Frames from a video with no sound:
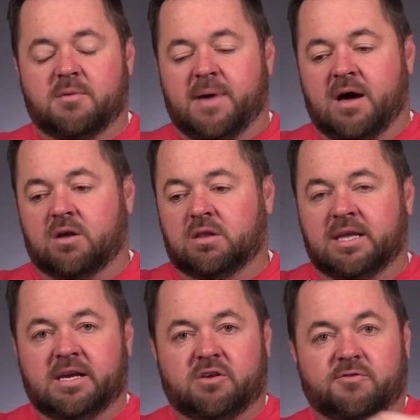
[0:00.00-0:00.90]
about
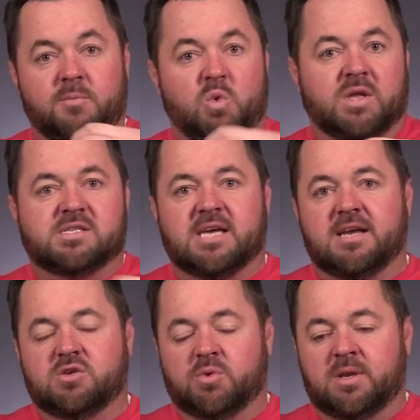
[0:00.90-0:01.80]
links from one
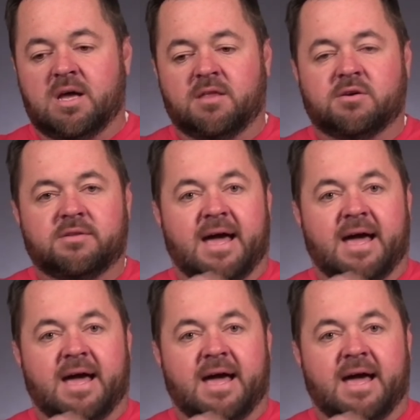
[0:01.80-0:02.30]
site to another.